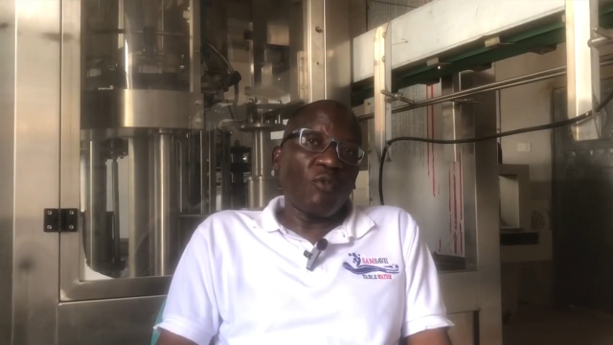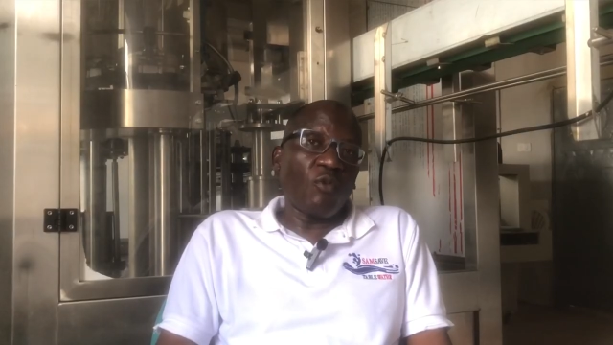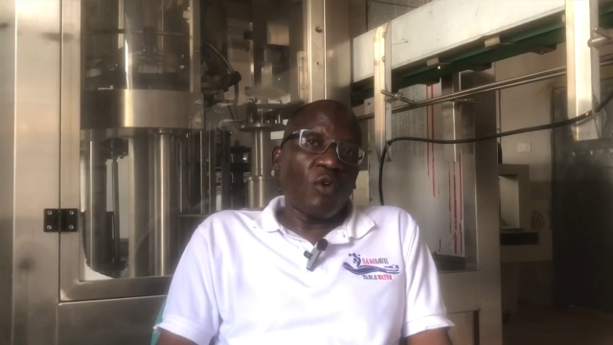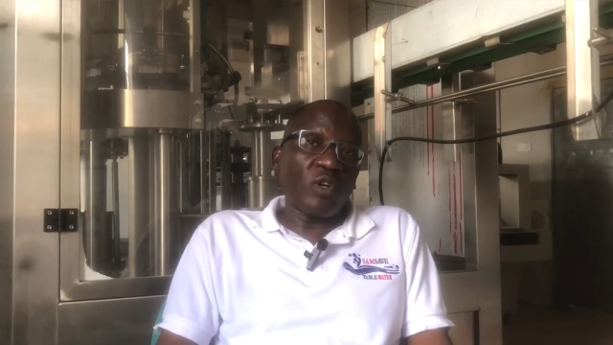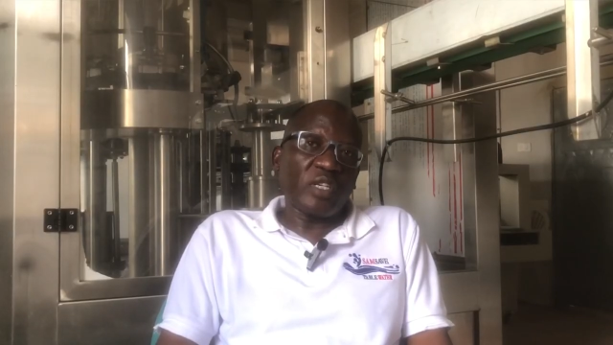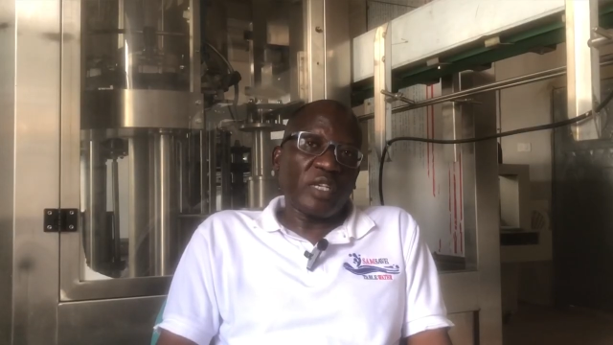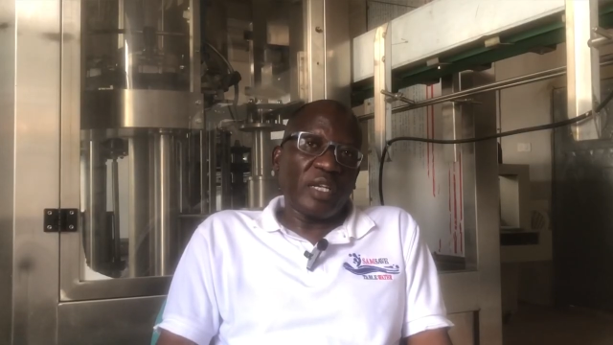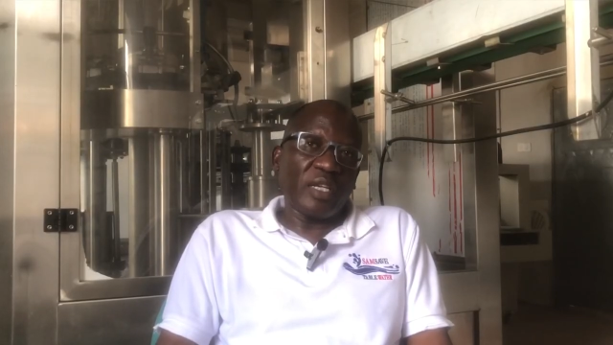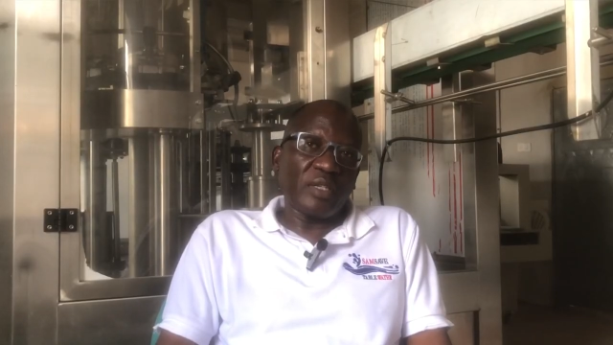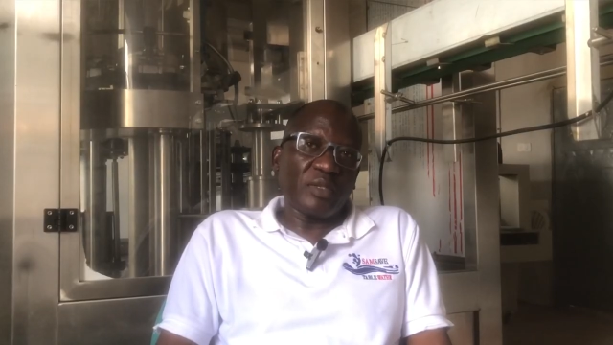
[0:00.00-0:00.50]

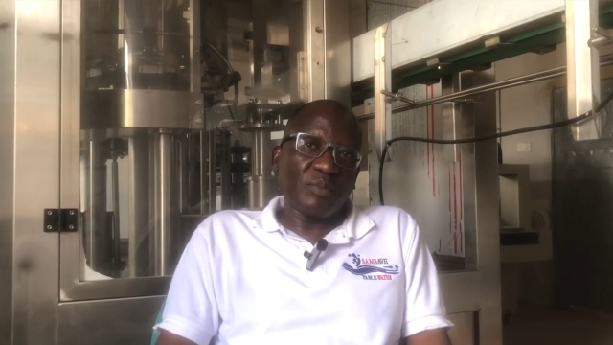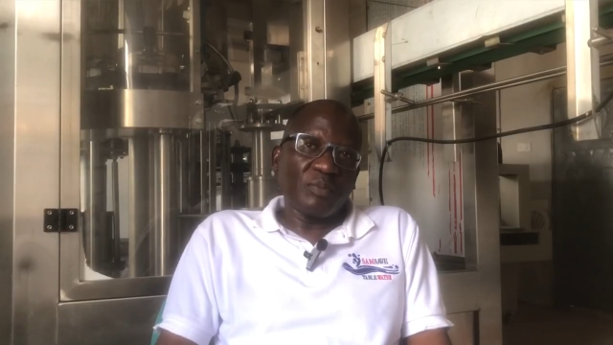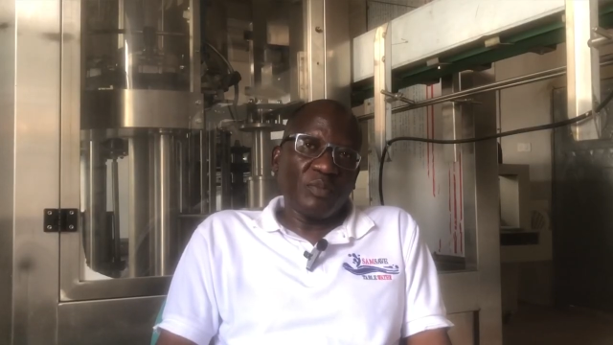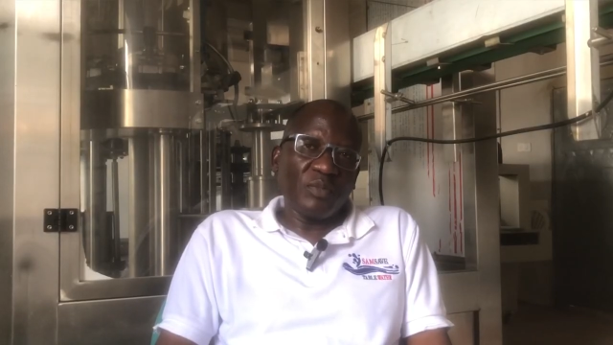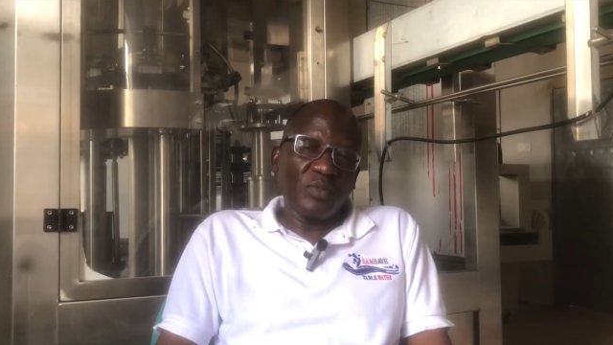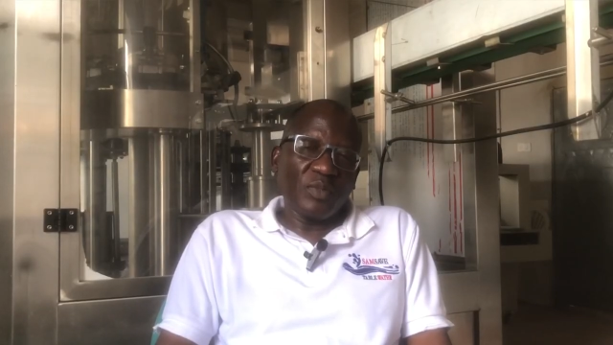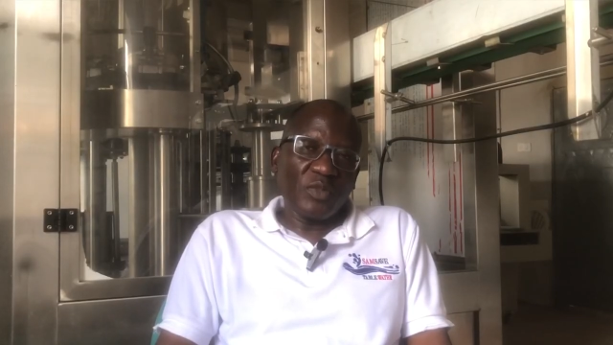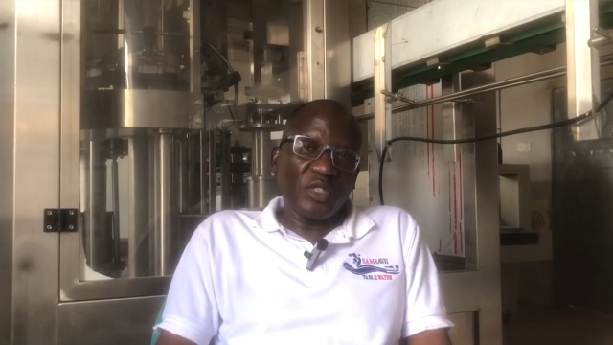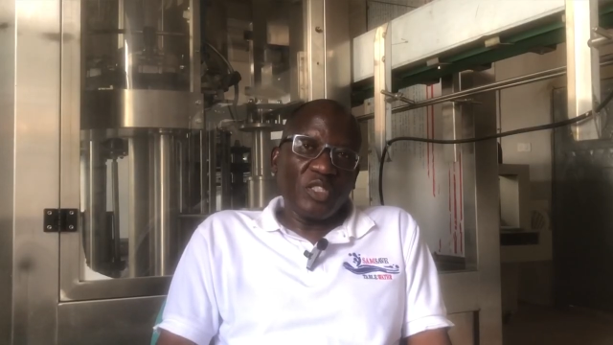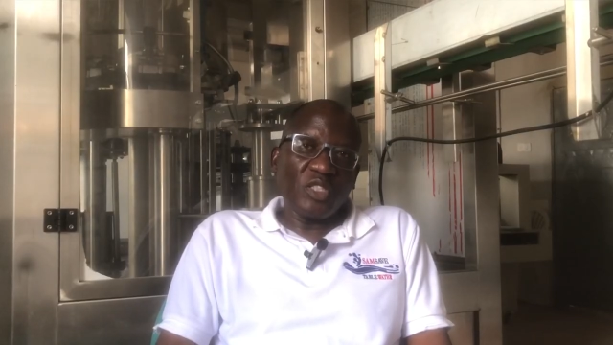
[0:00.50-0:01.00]
water.
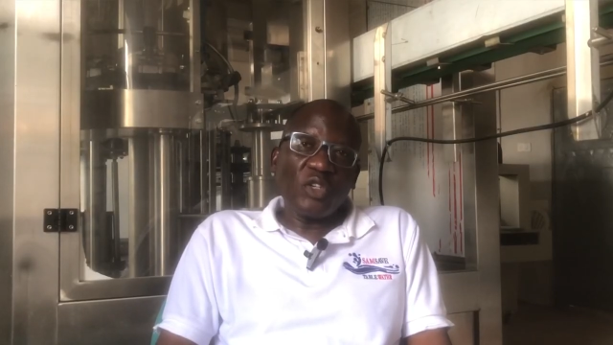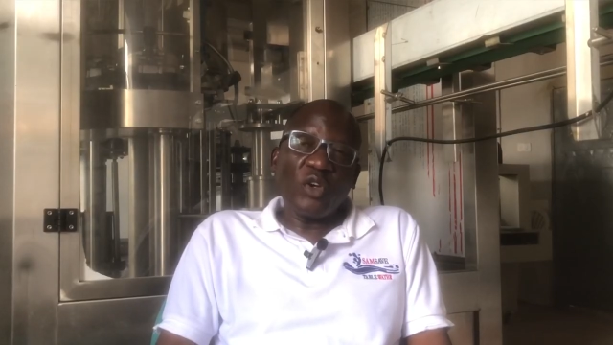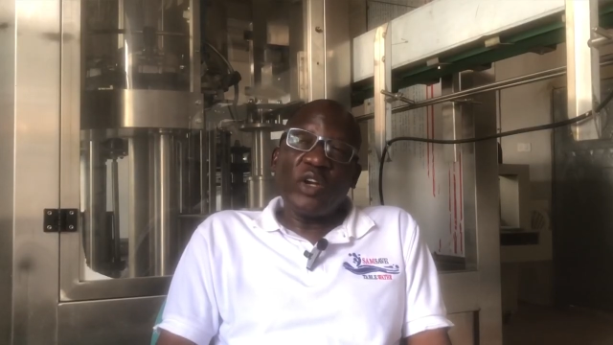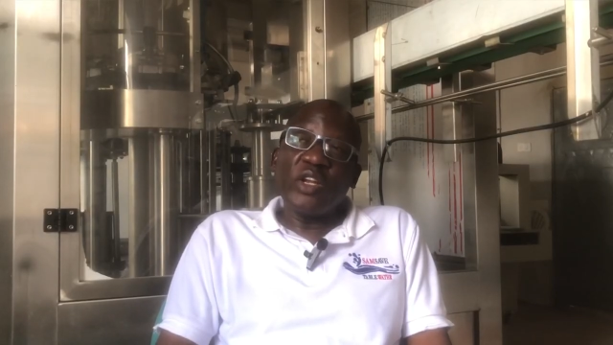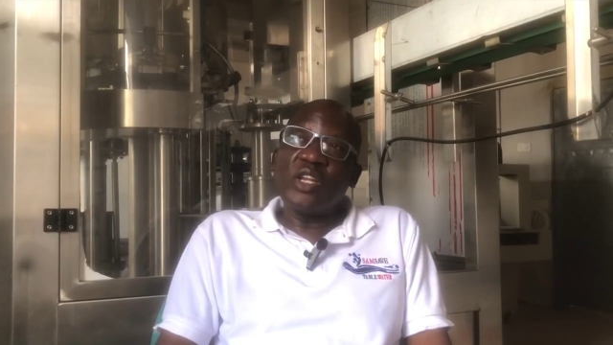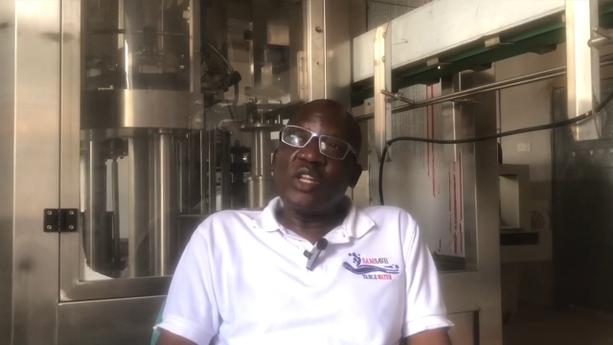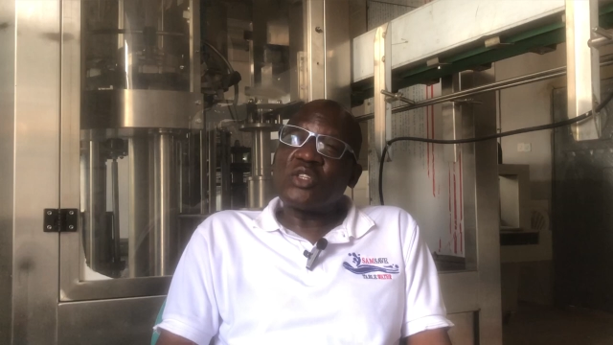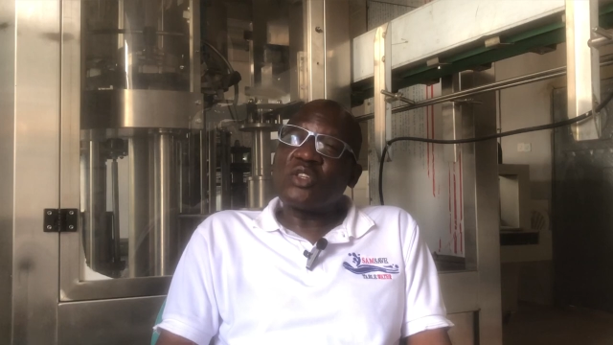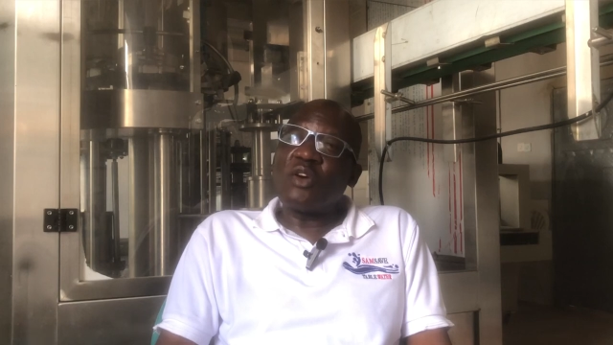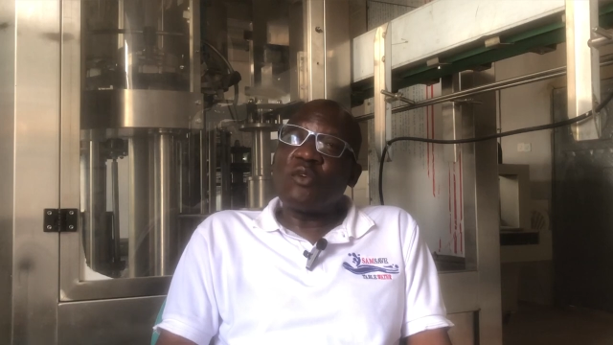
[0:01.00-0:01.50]
Sure, a
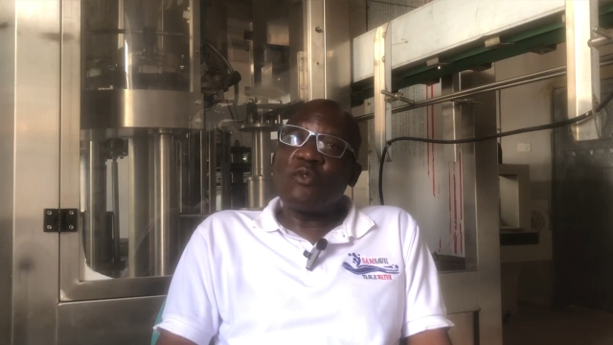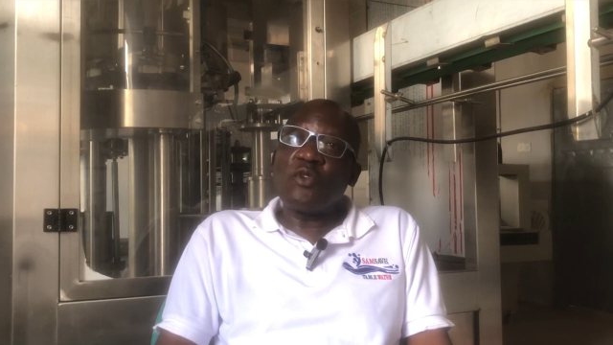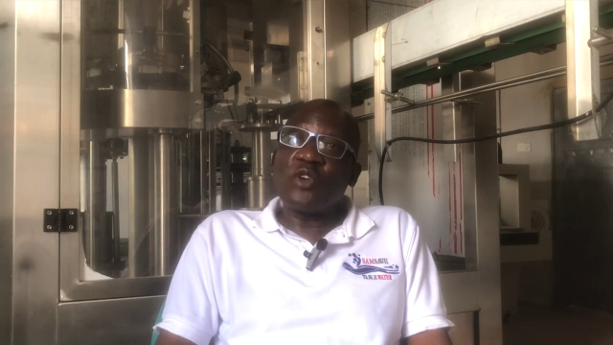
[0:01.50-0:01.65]
lot of